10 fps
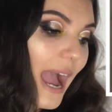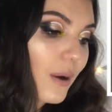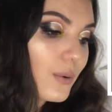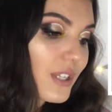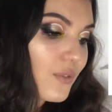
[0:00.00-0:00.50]

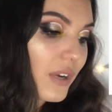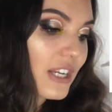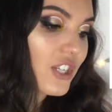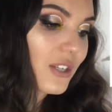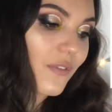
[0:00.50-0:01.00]
outer
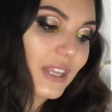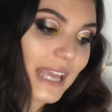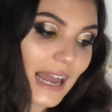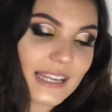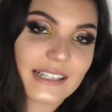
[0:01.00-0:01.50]
reaches of the
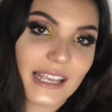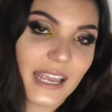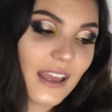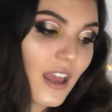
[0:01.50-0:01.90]
galaxy,